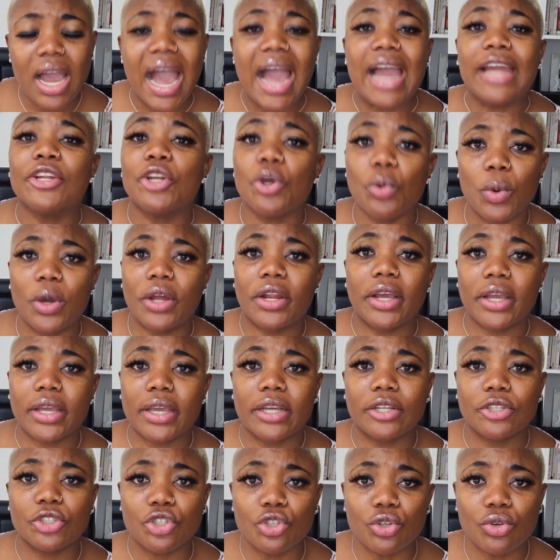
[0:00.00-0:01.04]
I know what I
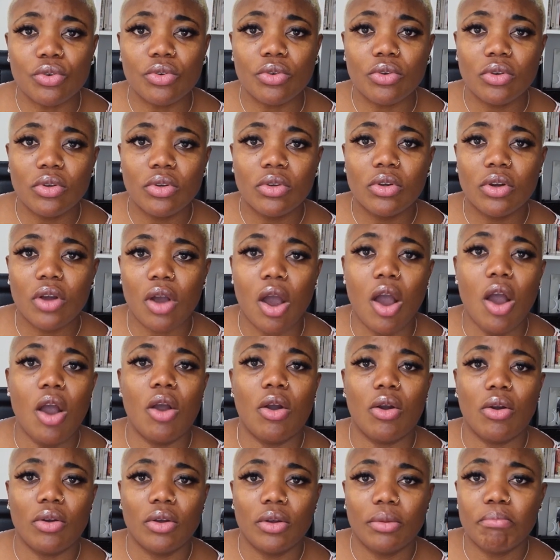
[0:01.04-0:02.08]
can do.
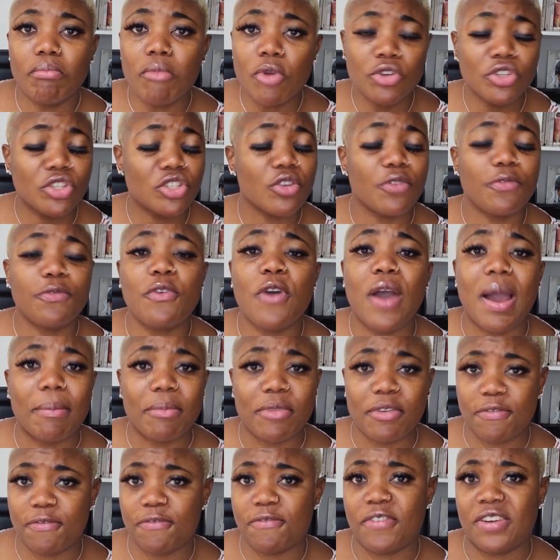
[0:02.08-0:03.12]
Oh, most of all, I'm
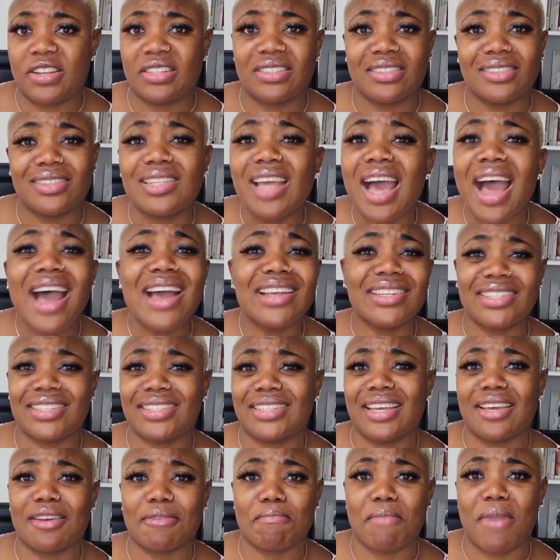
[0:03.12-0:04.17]
a
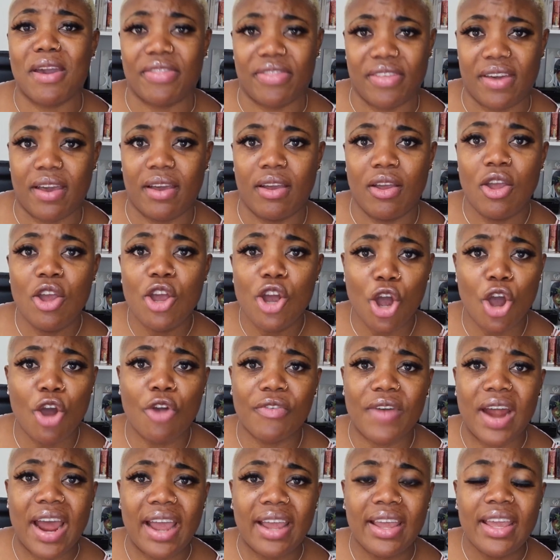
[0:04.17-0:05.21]
fantastic mother. All
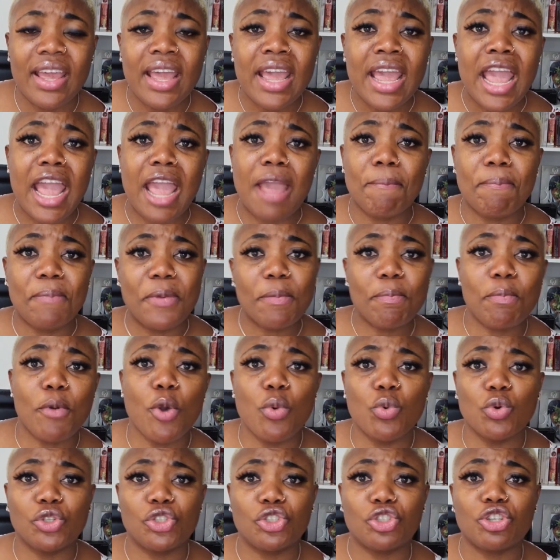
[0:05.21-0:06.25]
right. And
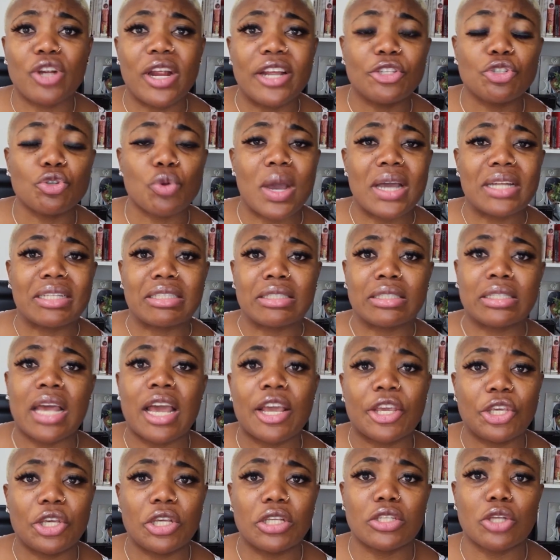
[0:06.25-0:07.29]
people will try to
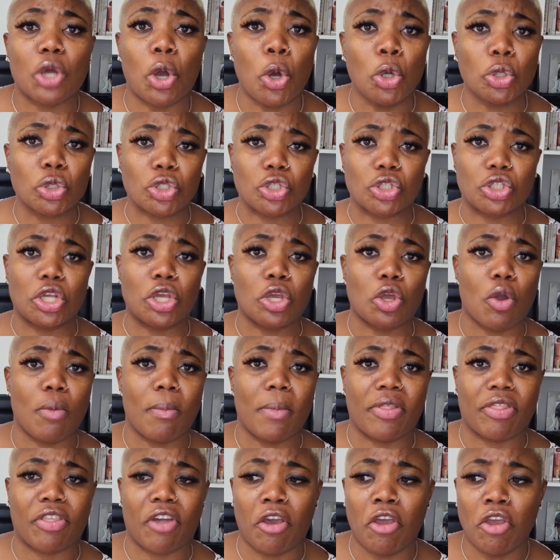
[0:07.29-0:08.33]
attack you and say, oh, single
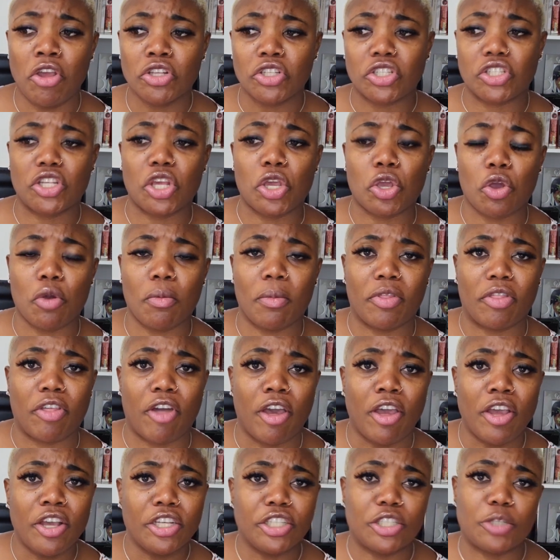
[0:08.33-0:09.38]
mother.
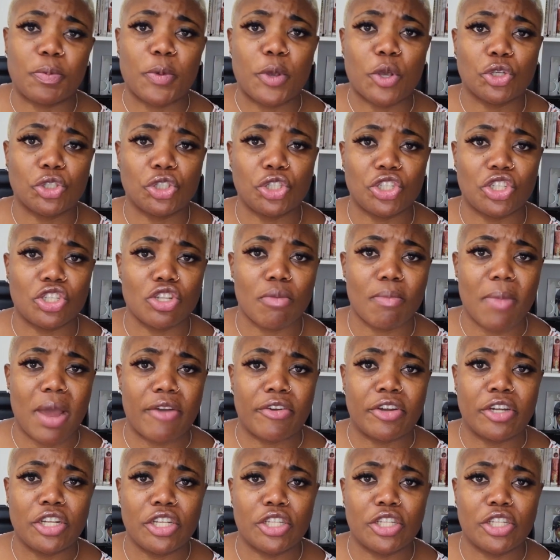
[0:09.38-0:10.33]
It's because she's not married.